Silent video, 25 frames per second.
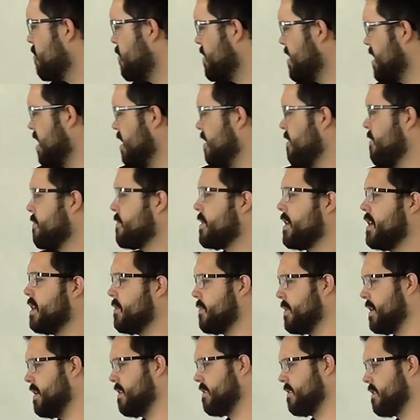we know I'm going to
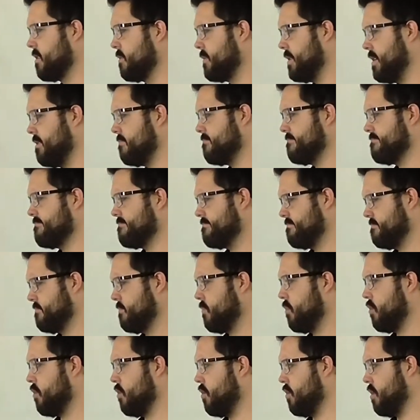be a little bit
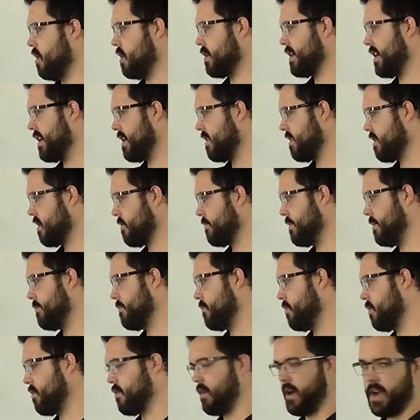more, I'll get a little bit
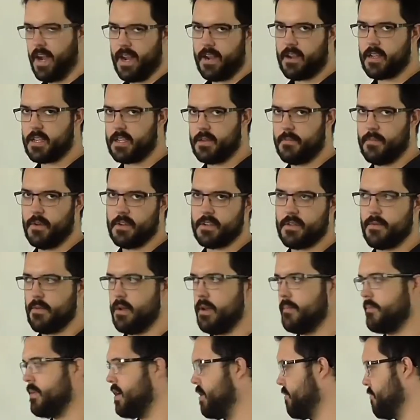more, right? Because I'm
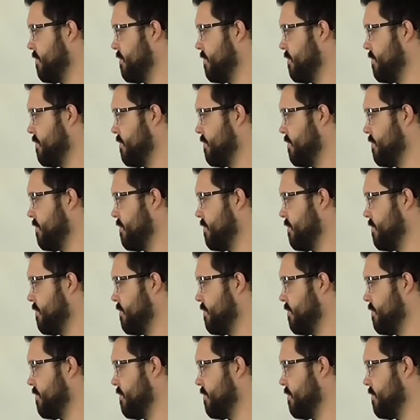multiplying by